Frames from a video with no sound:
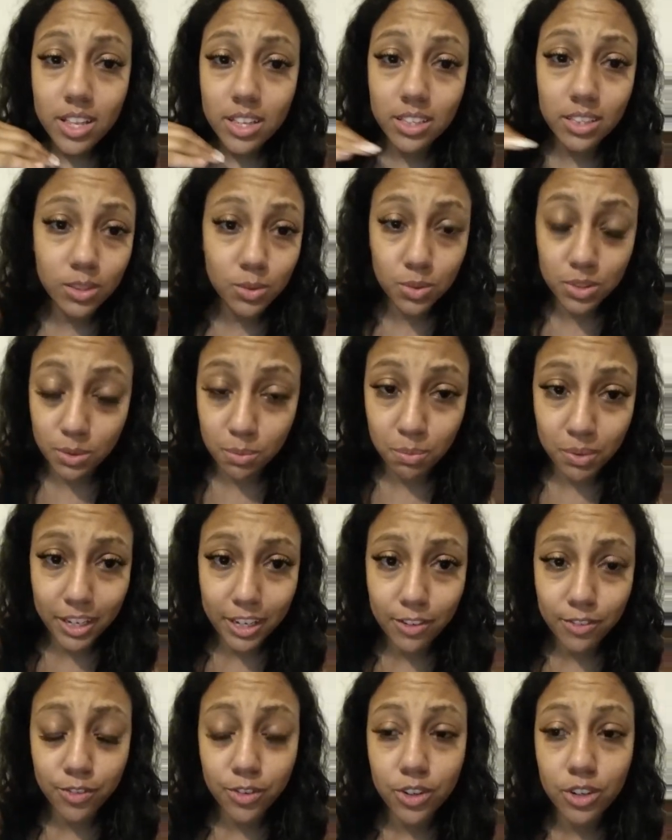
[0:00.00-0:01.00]
This wasn't
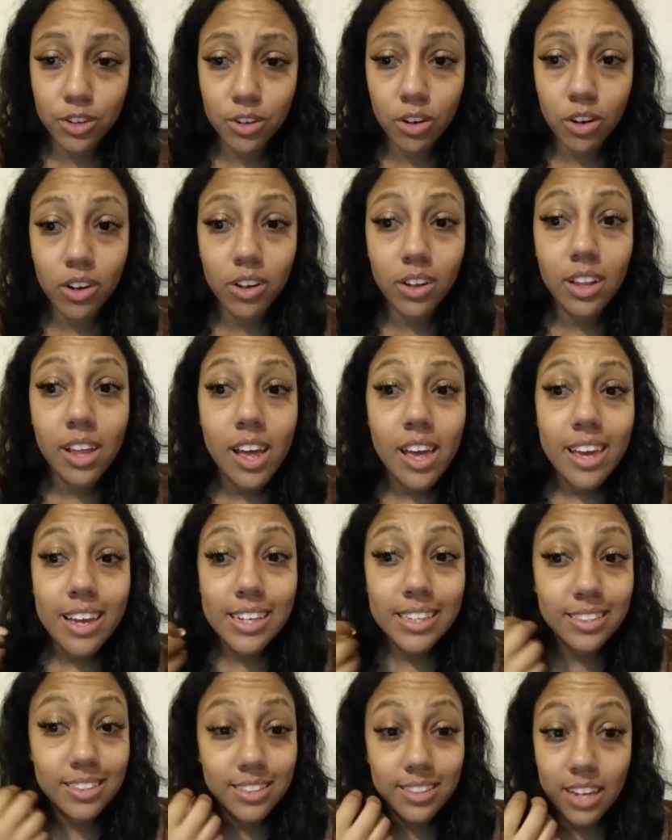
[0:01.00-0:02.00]
planned for at all.
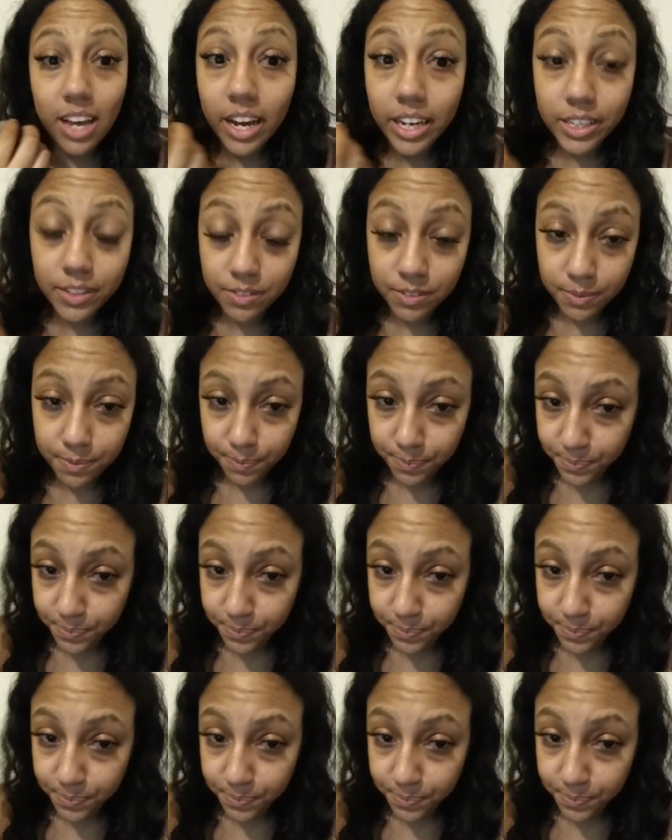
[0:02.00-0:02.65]
It's not even